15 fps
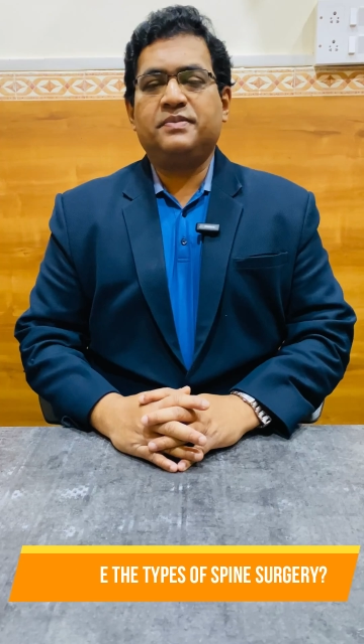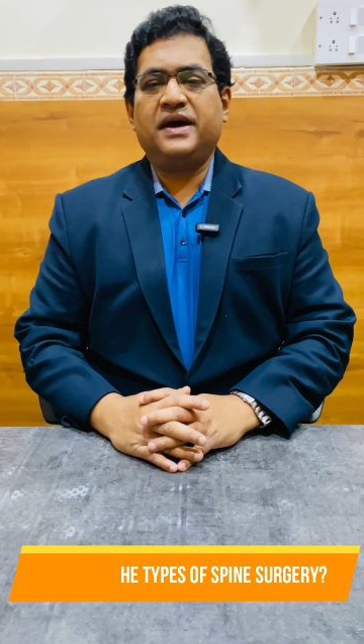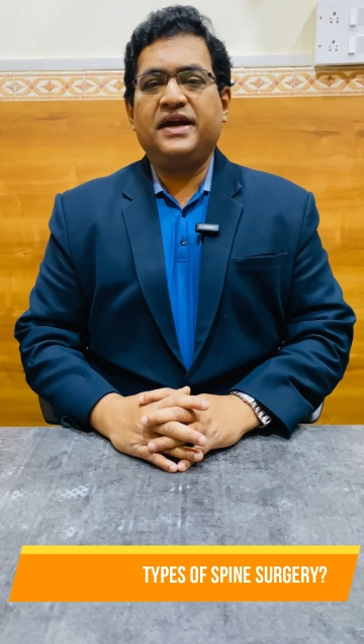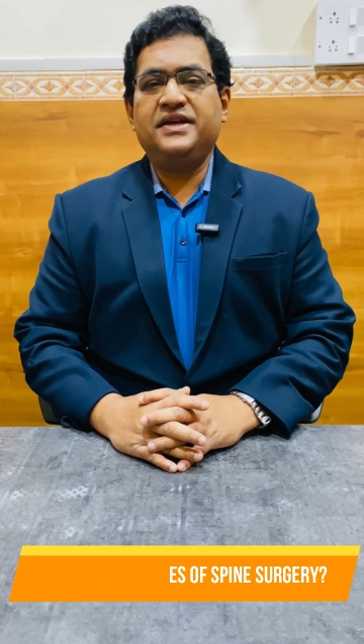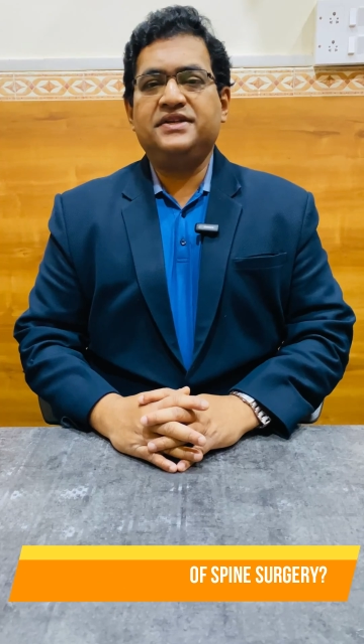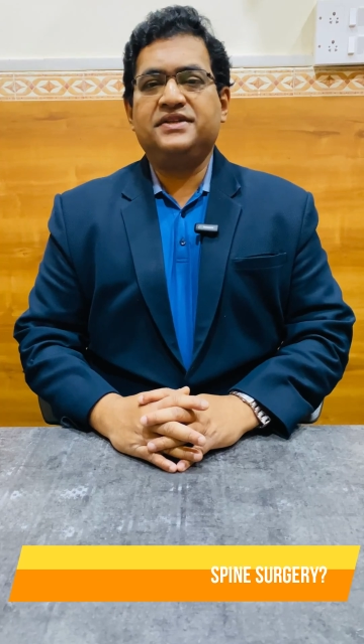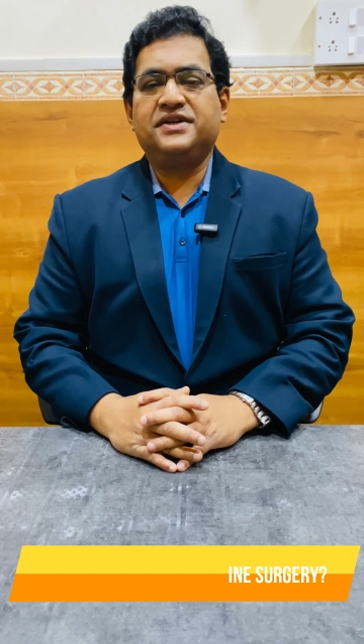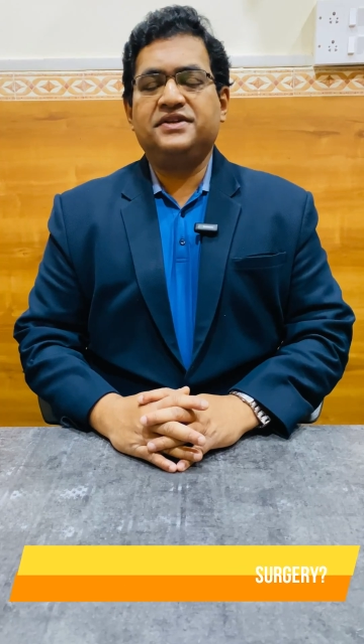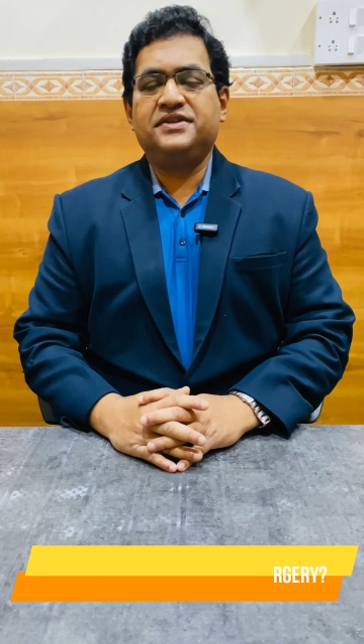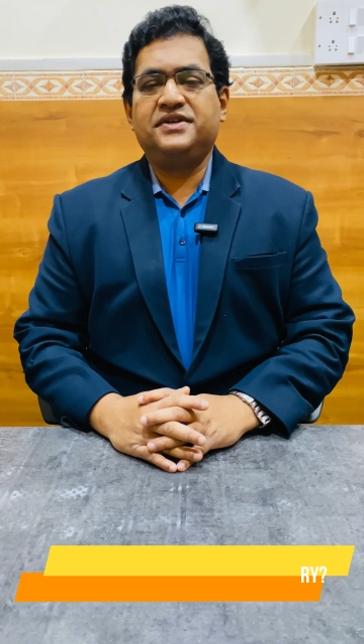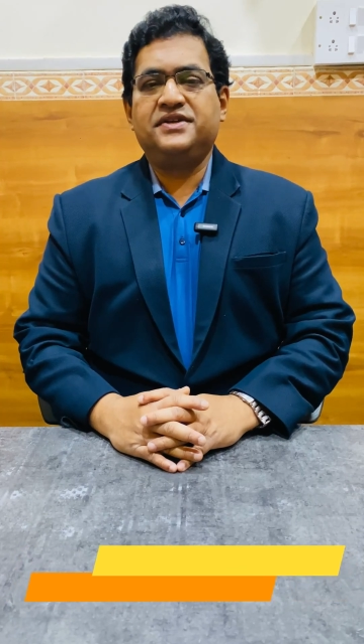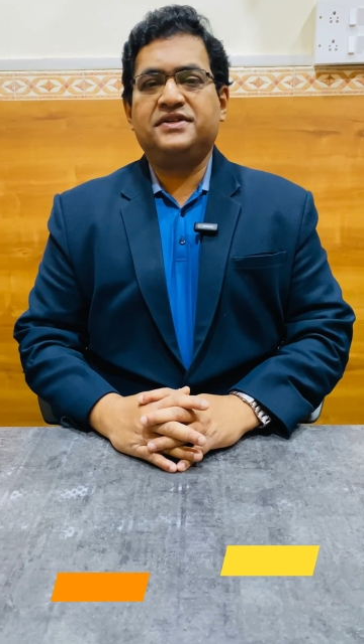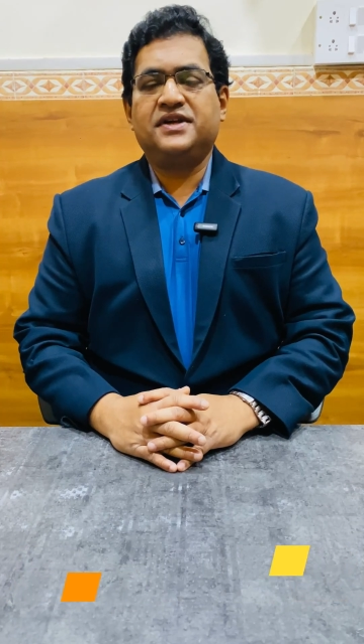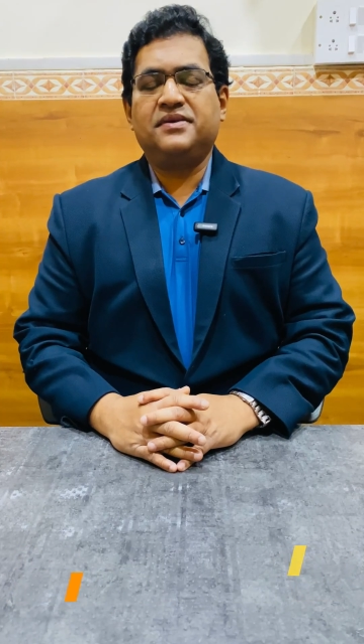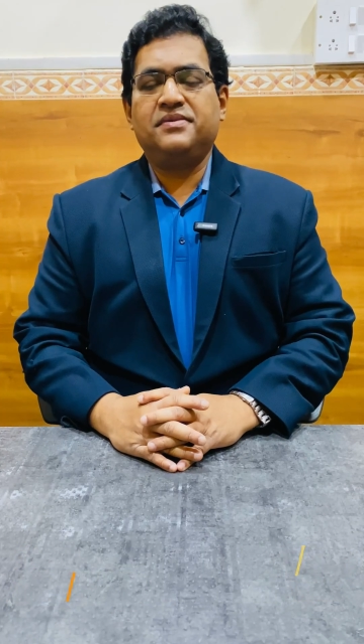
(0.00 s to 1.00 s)
spine
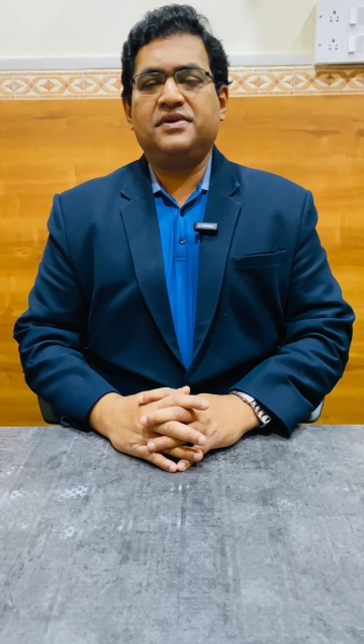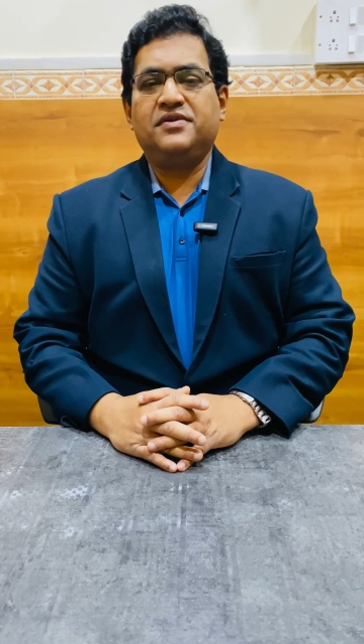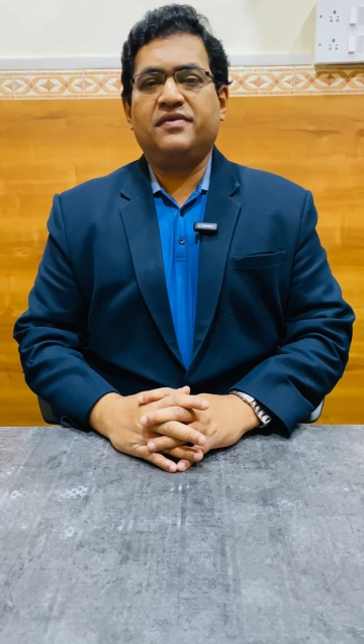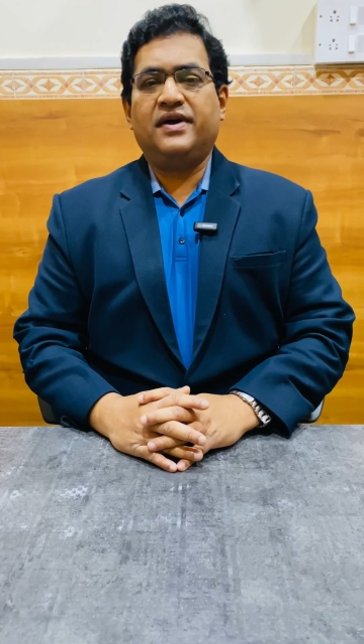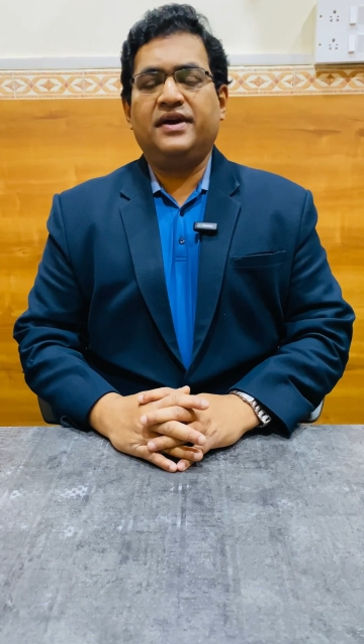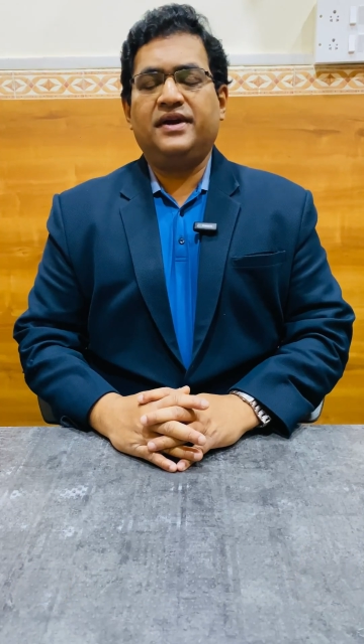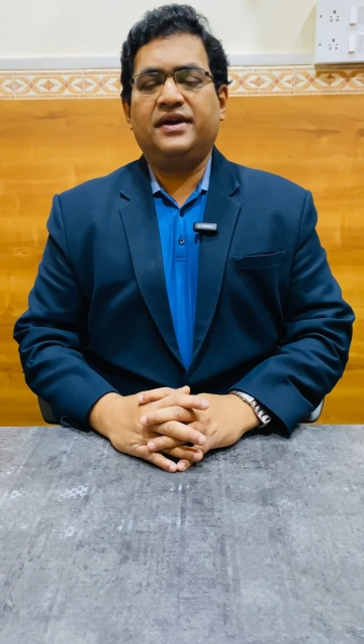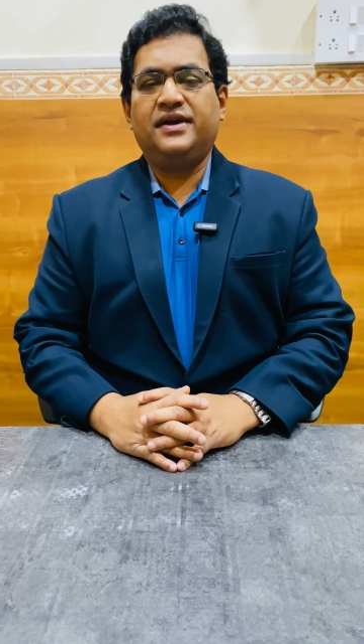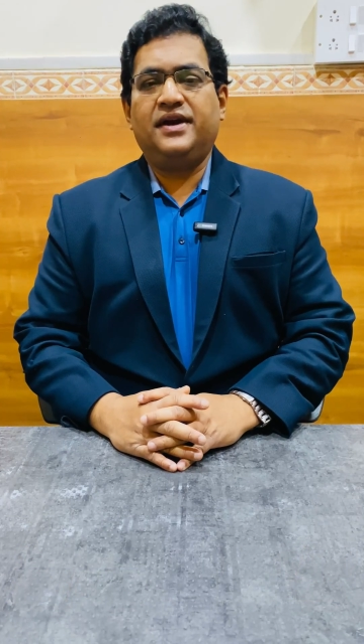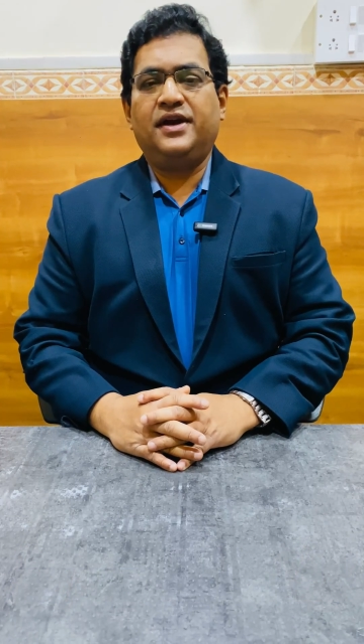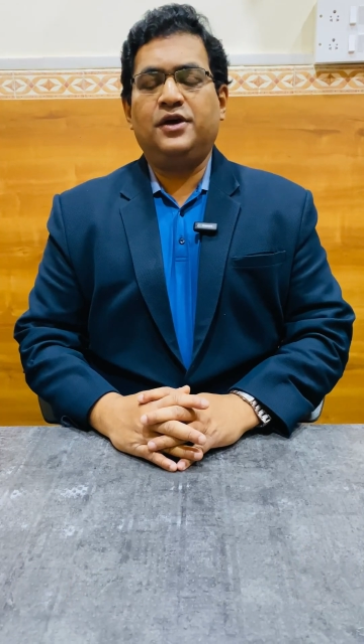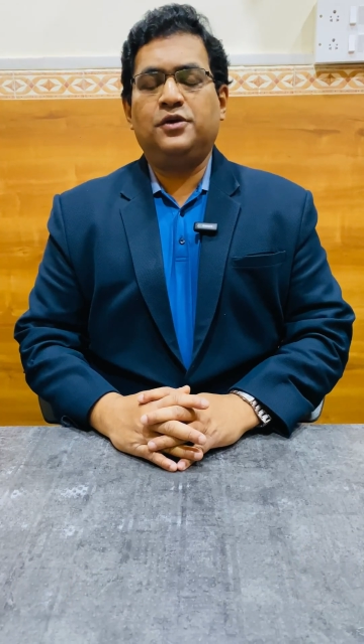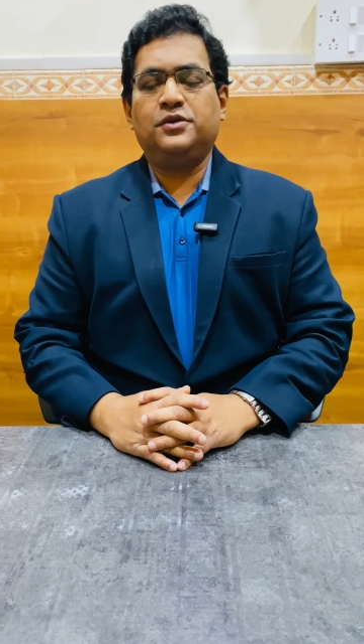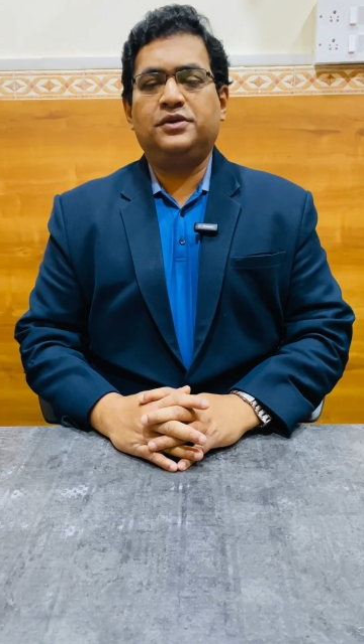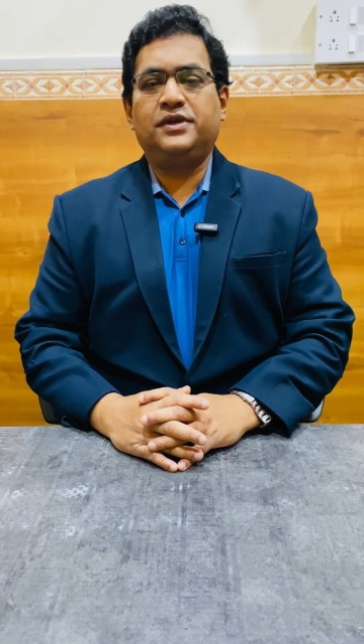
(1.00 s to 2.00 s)
surgeries can be divided
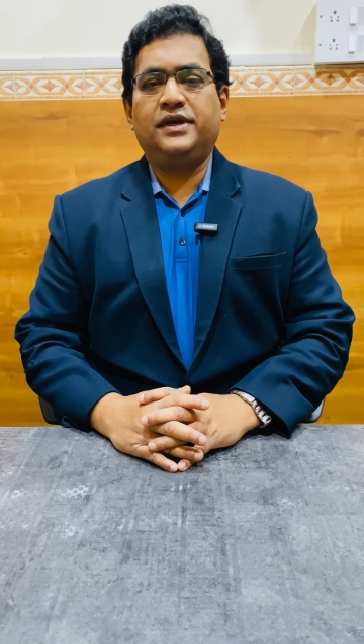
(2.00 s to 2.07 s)
into